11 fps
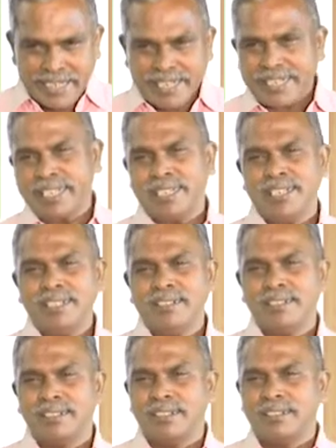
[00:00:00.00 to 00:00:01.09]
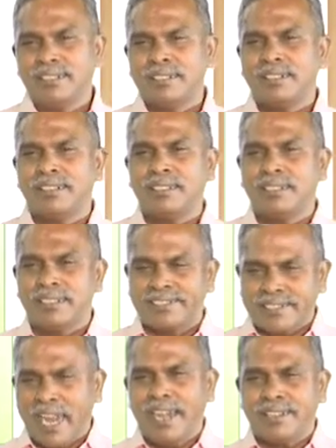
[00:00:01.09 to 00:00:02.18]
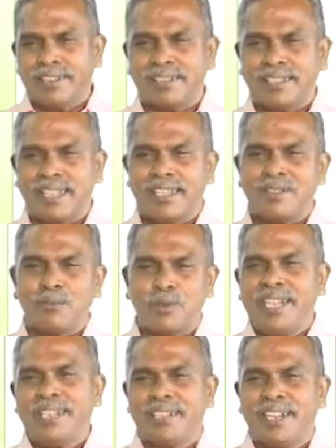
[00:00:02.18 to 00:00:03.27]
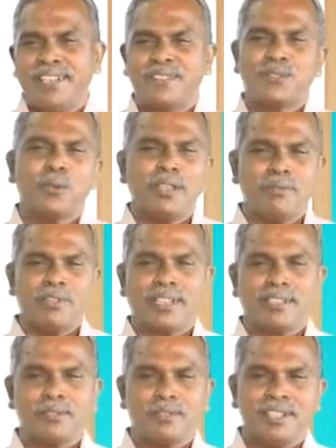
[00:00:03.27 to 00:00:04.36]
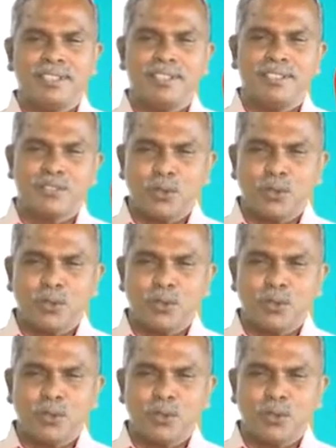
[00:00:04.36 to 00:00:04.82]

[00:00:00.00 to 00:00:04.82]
can scatter the white light so effectively, so